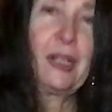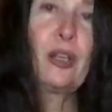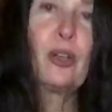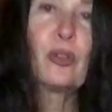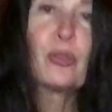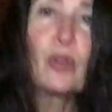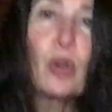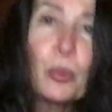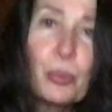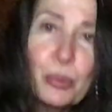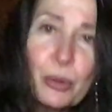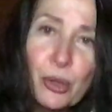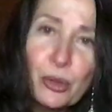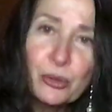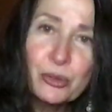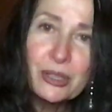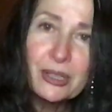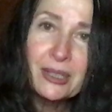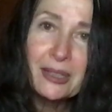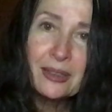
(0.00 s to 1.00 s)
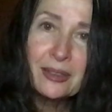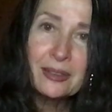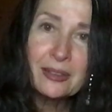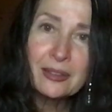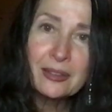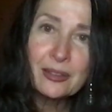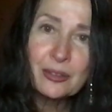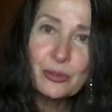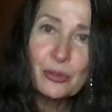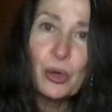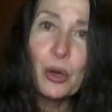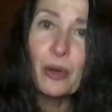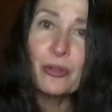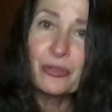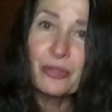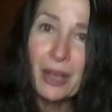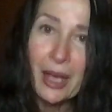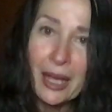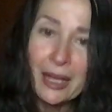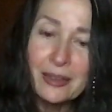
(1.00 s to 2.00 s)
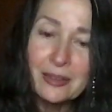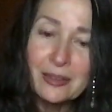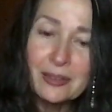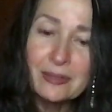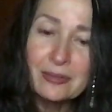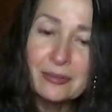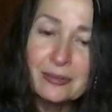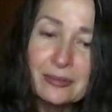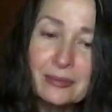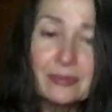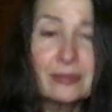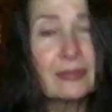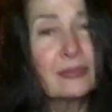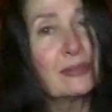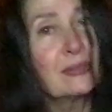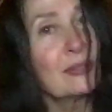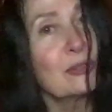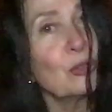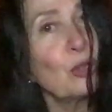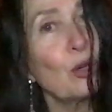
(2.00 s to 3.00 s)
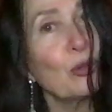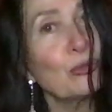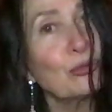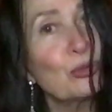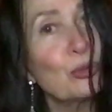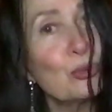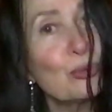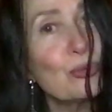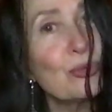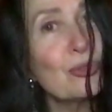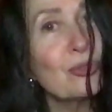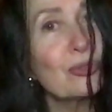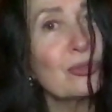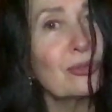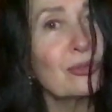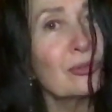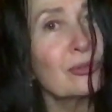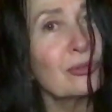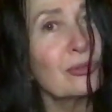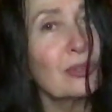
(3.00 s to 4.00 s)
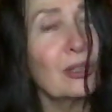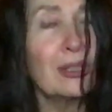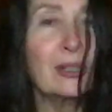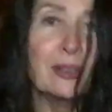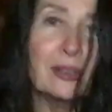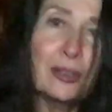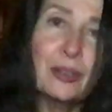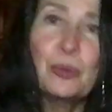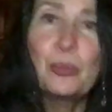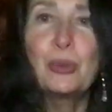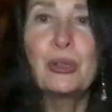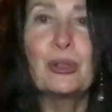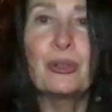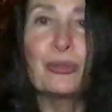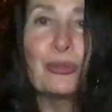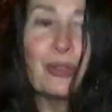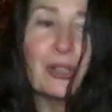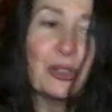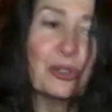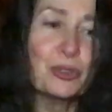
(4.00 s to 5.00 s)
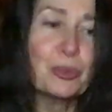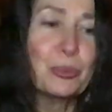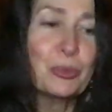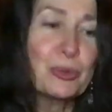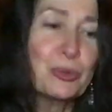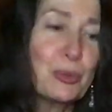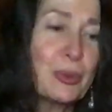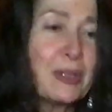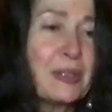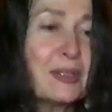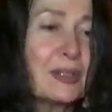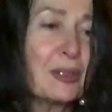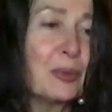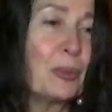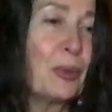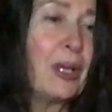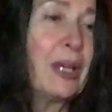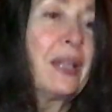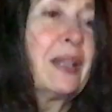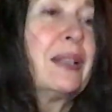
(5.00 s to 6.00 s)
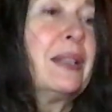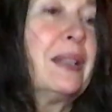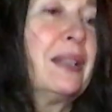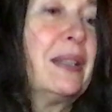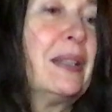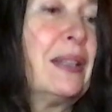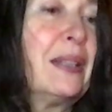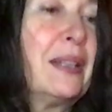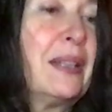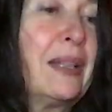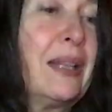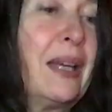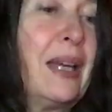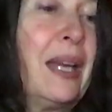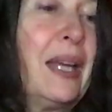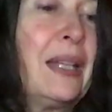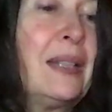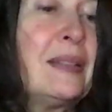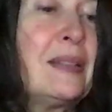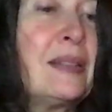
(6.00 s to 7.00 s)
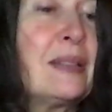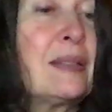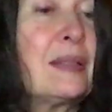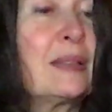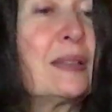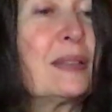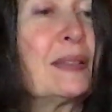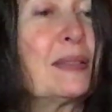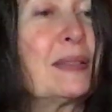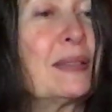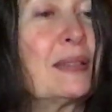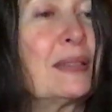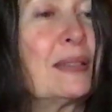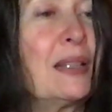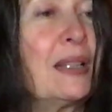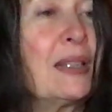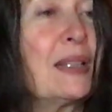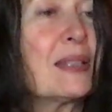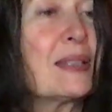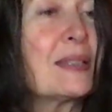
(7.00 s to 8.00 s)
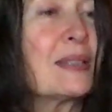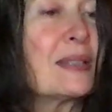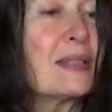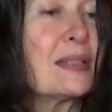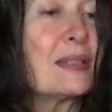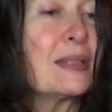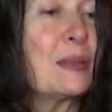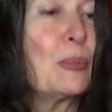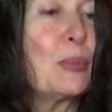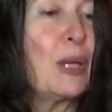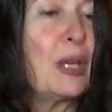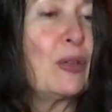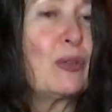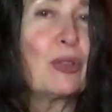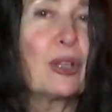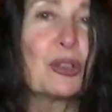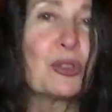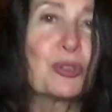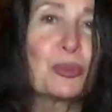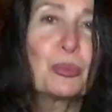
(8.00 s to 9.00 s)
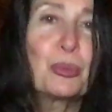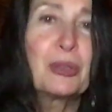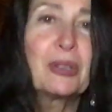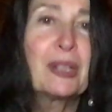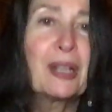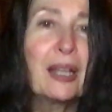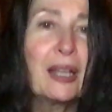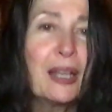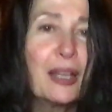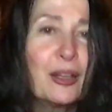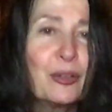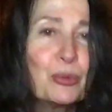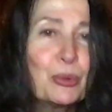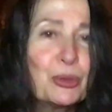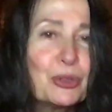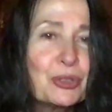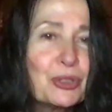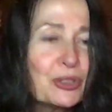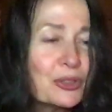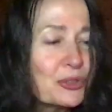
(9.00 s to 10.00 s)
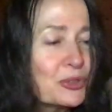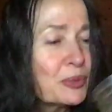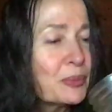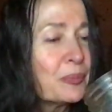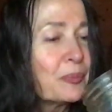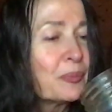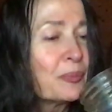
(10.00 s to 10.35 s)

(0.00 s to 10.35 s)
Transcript: raw protein, raw fat, raw fruits, and a little bit of vegetables once in a while. And I guess this is the main vegetable that I have, which is